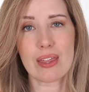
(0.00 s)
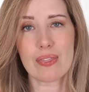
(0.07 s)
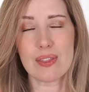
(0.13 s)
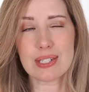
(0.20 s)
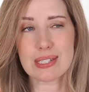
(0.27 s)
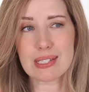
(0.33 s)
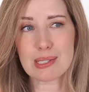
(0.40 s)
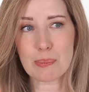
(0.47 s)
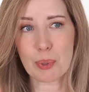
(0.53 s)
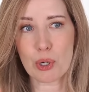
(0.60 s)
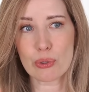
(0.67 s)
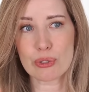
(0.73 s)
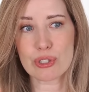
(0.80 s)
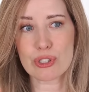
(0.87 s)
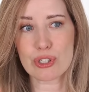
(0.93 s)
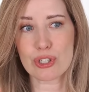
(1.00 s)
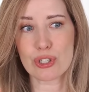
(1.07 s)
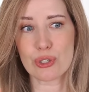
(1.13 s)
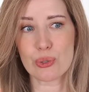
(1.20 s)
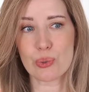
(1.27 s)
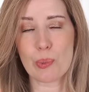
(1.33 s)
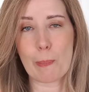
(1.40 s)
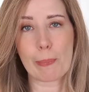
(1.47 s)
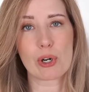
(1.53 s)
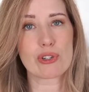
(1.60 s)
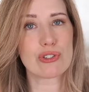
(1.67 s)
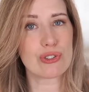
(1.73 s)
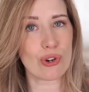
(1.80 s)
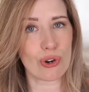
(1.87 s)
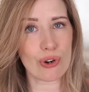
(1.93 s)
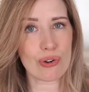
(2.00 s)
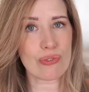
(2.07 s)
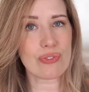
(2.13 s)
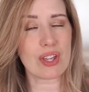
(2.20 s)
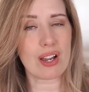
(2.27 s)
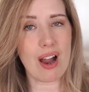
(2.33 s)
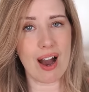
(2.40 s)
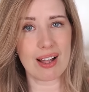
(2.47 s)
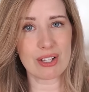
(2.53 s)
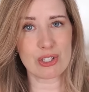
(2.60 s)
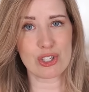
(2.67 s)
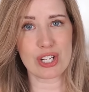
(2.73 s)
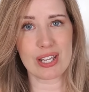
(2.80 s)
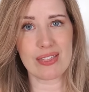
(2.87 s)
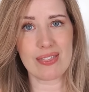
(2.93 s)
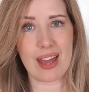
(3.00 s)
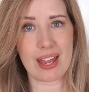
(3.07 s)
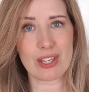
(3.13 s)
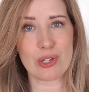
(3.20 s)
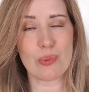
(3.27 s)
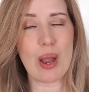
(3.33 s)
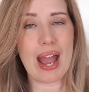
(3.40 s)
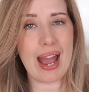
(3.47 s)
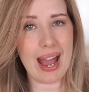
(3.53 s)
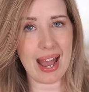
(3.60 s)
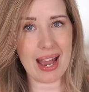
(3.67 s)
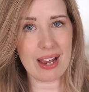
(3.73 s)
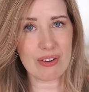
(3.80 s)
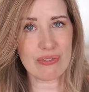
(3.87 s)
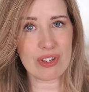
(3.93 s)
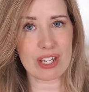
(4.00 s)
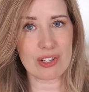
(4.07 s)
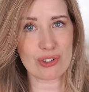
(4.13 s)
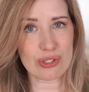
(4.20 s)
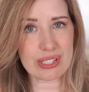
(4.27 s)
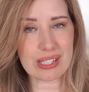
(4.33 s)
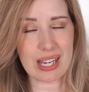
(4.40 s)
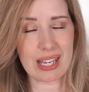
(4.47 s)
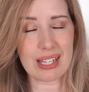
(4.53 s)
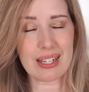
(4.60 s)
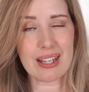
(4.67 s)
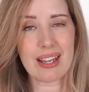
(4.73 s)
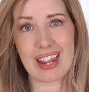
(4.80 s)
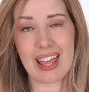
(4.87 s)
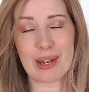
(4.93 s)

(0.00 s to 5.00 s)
this is supposed to preserve the collagen that you have in your skin